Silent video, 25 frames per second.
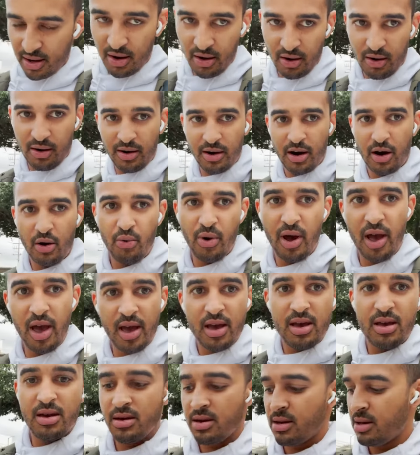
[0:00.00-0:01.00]
on our
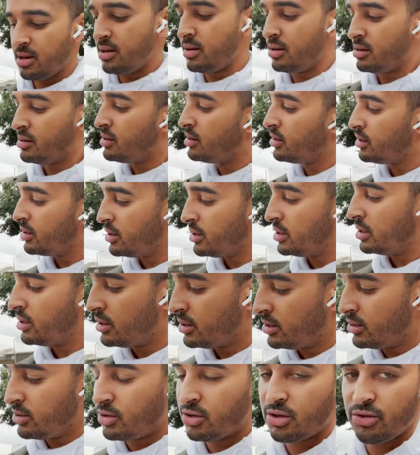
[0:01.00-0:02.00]
way
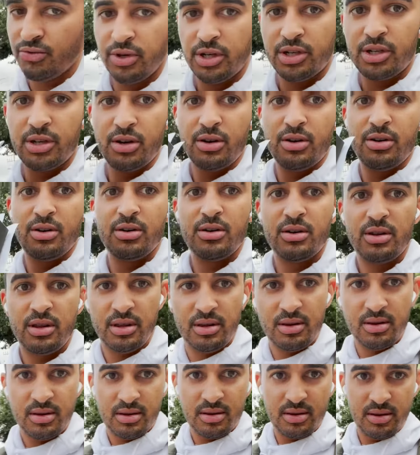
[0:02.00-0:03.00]
to return
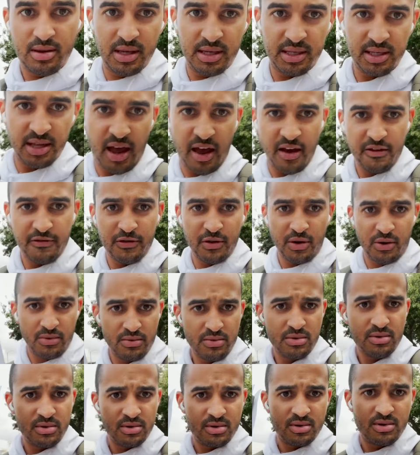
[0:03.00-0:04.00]
this
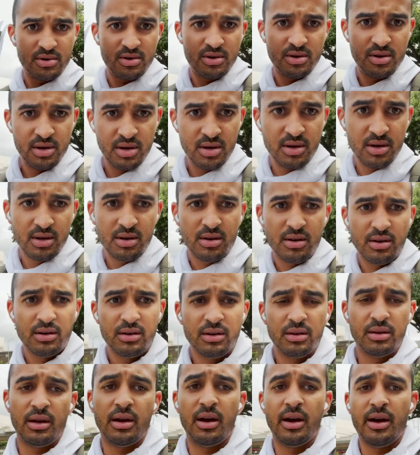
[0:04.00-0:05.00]
iPhone
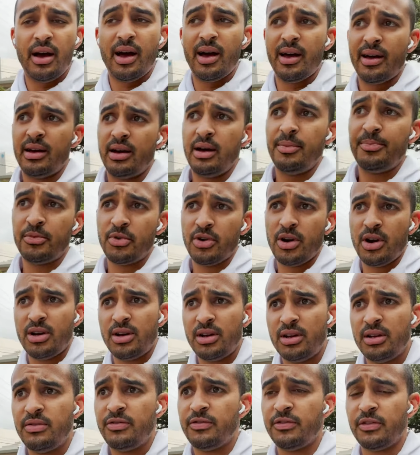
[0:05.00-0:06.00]
that I
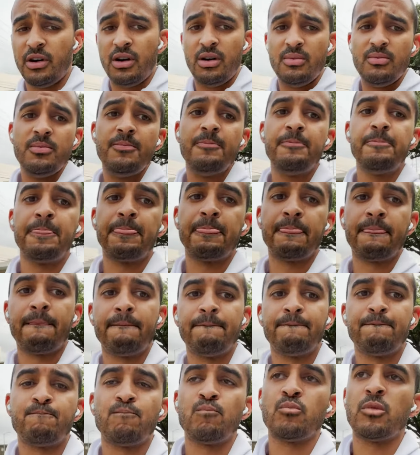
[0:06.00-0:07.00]
upgraded from
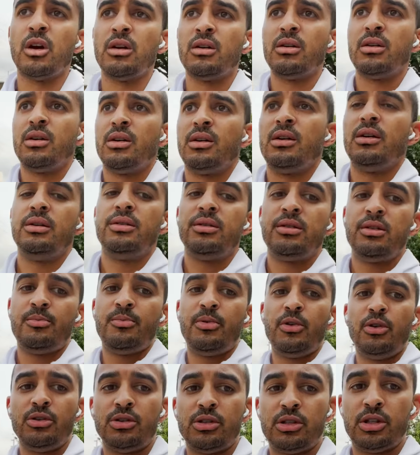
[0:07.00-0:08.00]
the
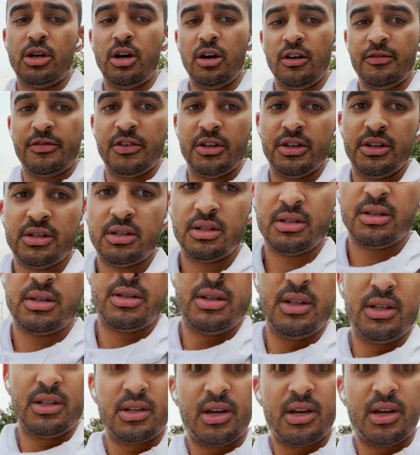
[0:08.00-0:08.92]
post office. This